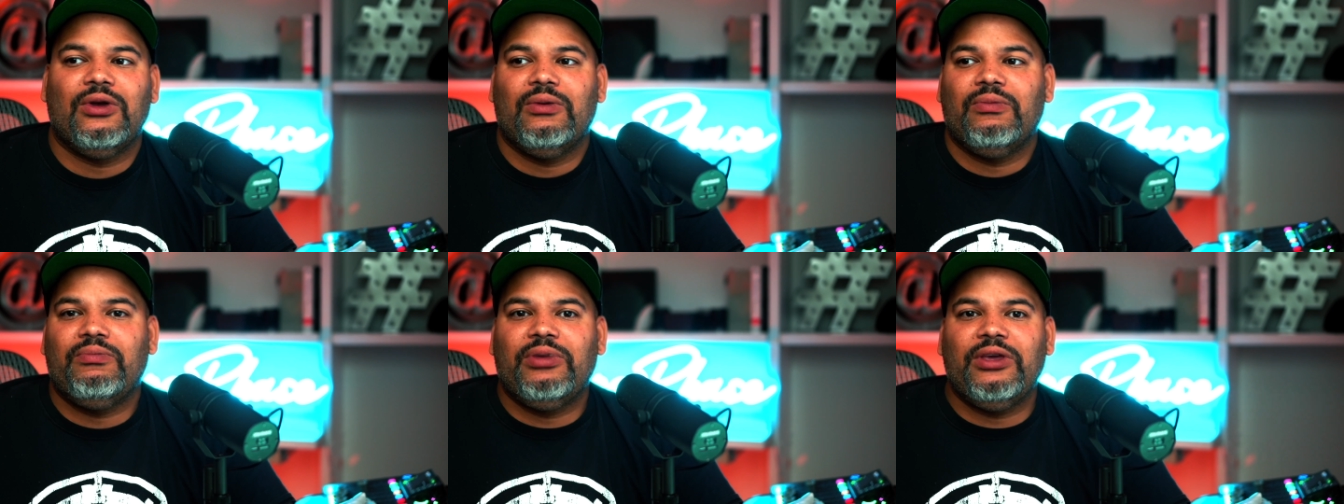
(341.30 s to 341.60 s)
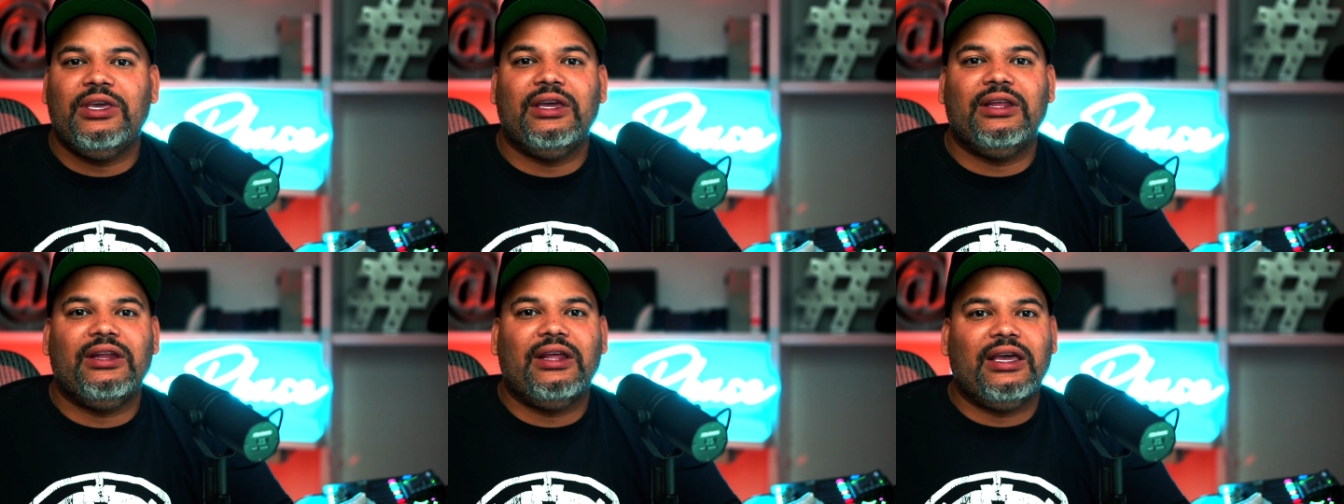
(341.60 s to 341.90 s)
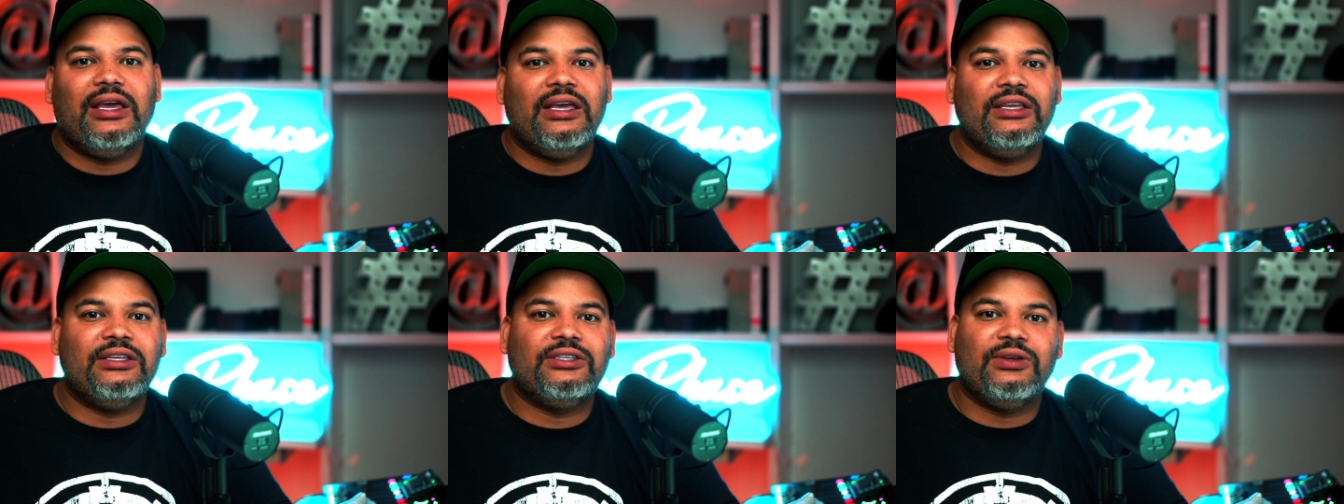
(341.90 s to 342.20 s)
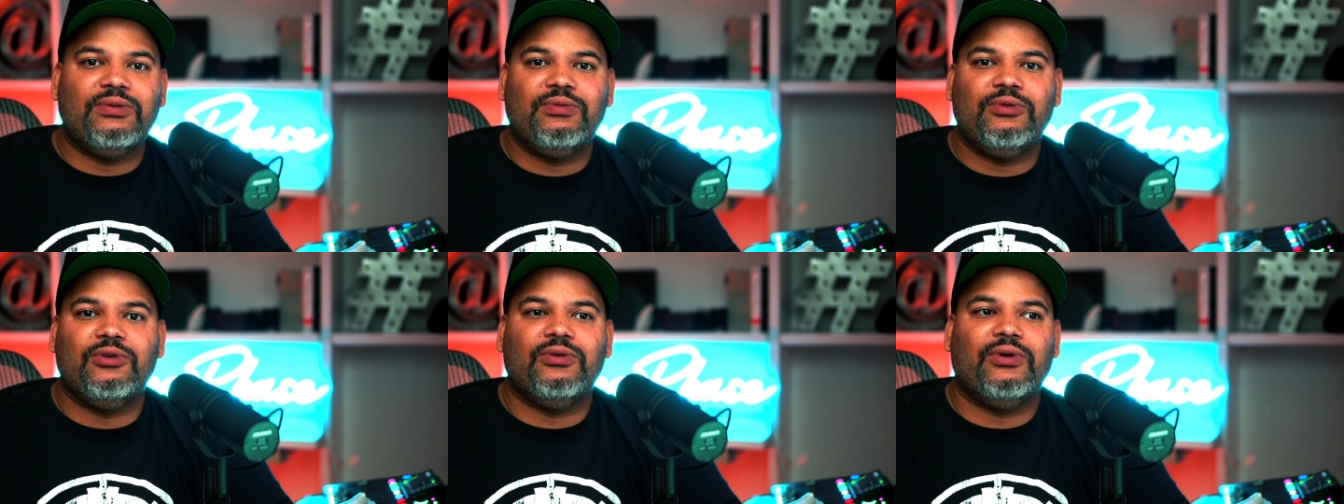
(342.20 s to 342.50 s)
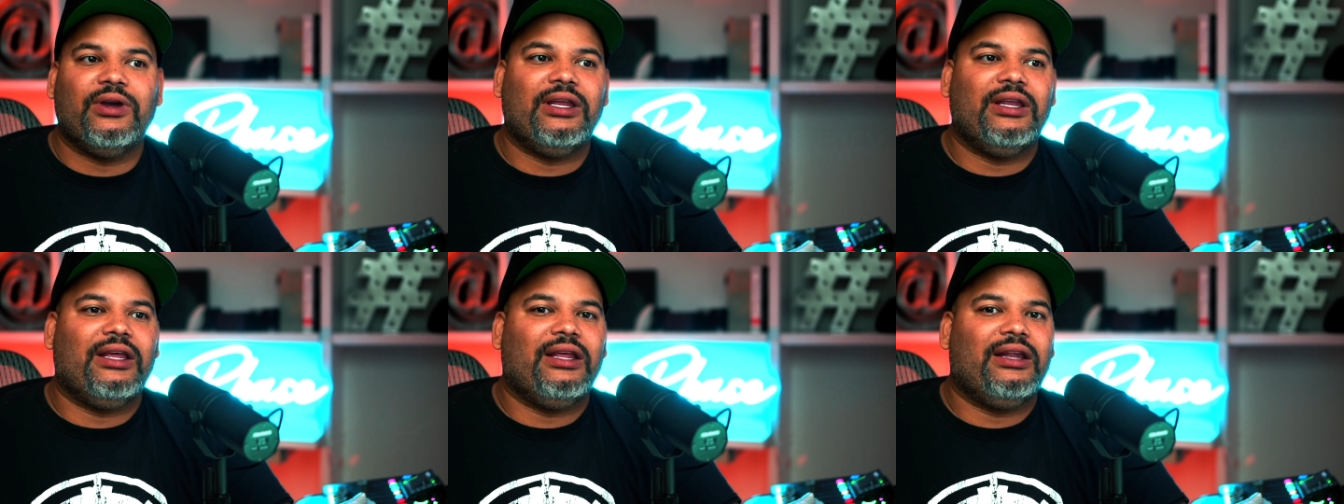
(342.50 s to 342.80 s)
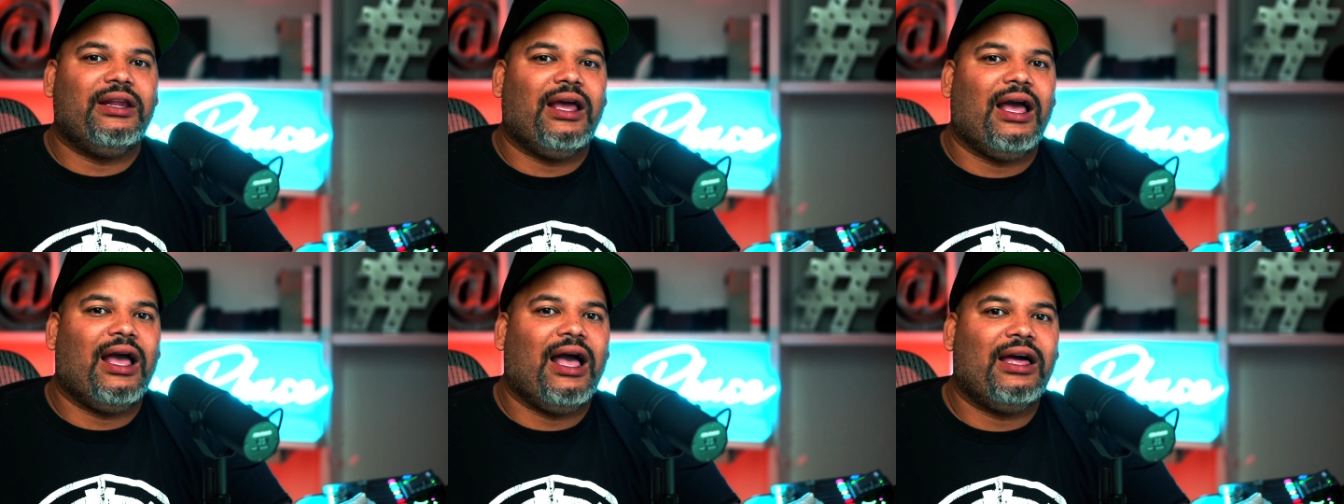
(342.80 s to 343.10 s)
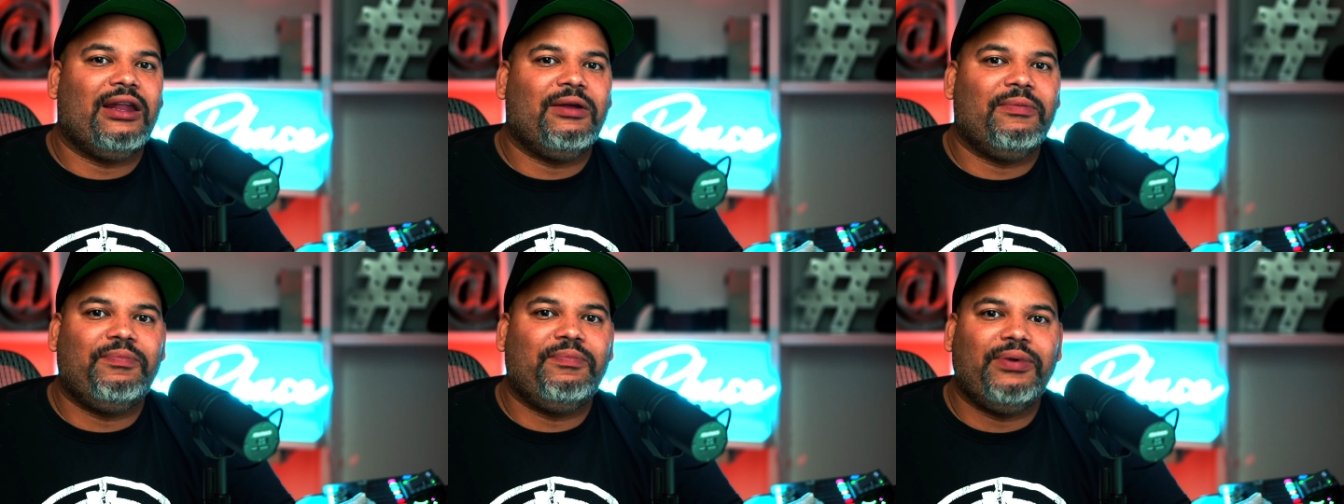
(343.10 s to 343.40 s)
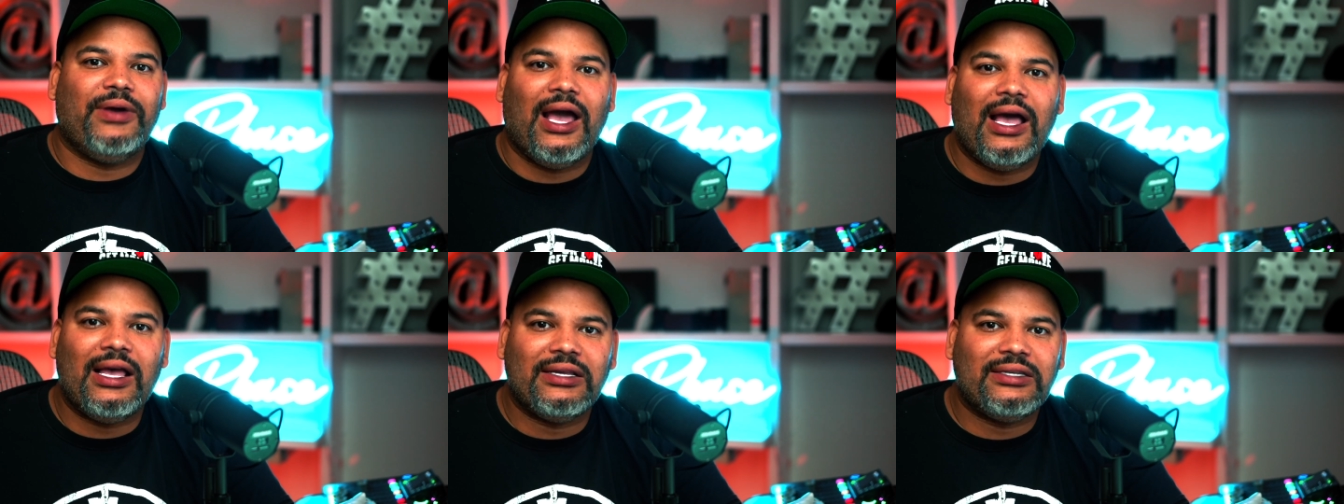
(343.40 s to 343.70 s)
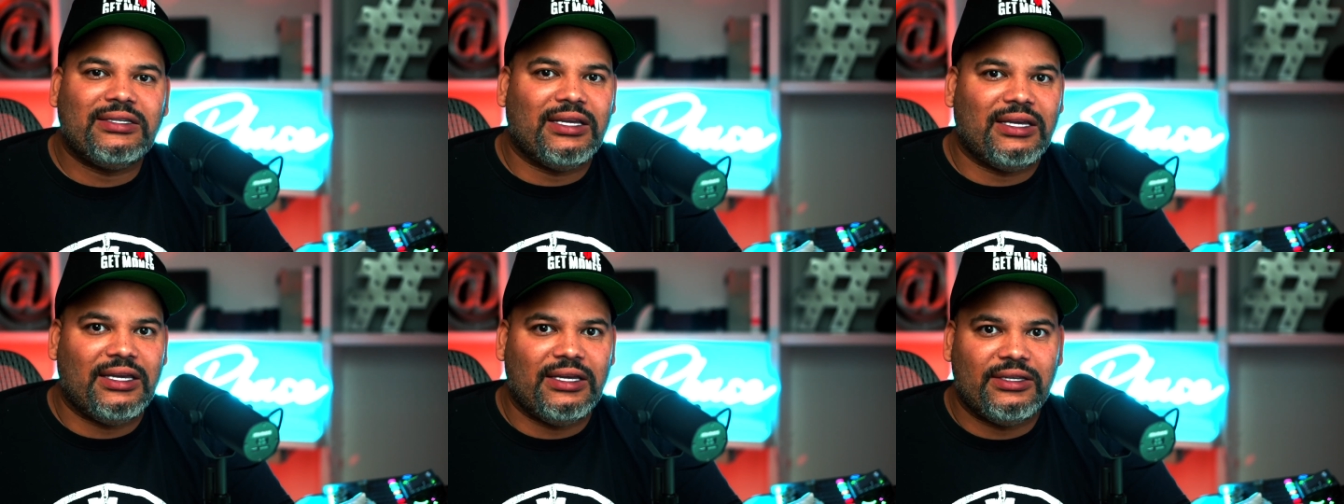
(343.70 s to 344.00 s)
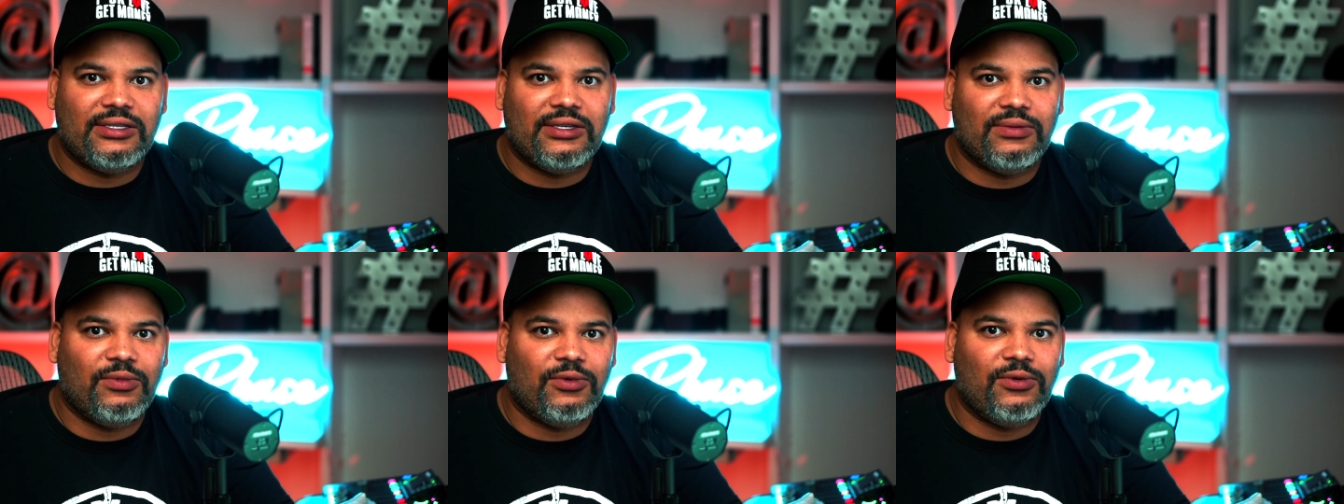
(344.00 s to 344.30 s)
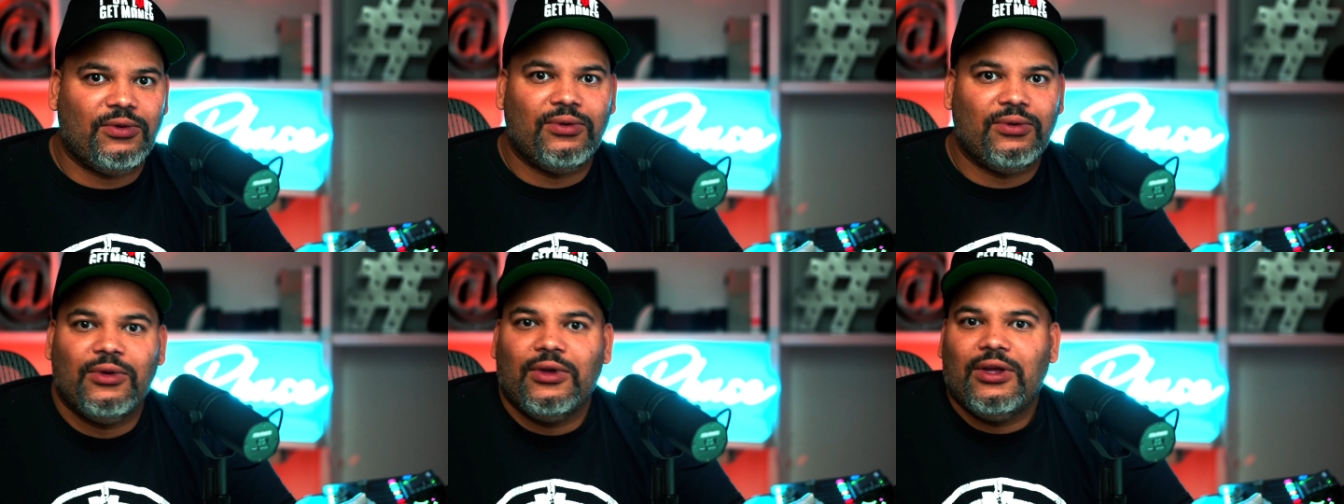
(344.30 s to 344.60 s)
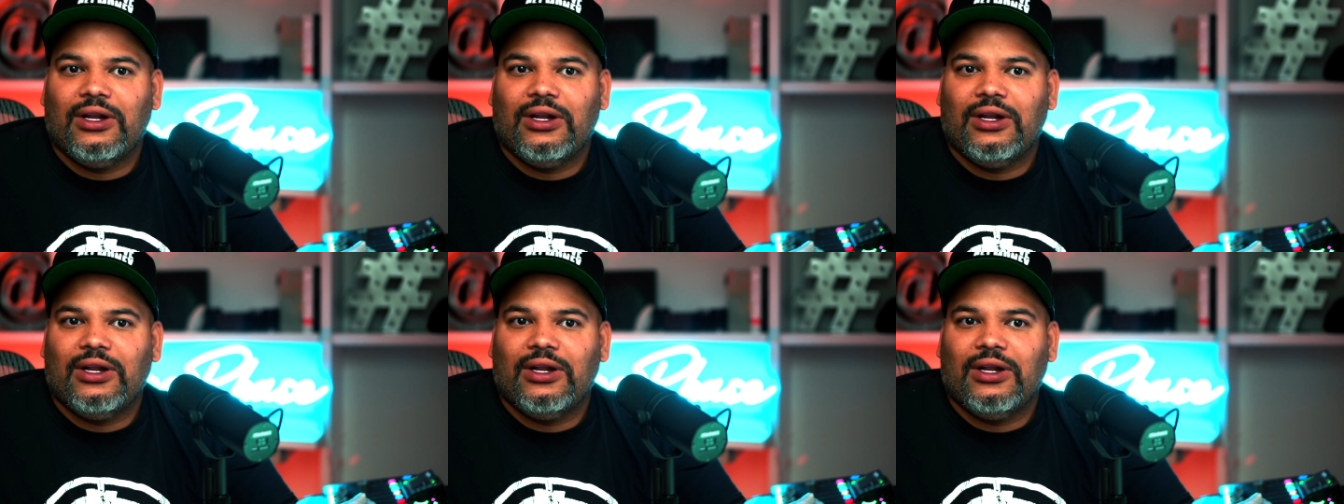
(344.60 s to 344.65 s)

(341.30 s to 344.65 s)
be in an interview and, and, how to pass the interview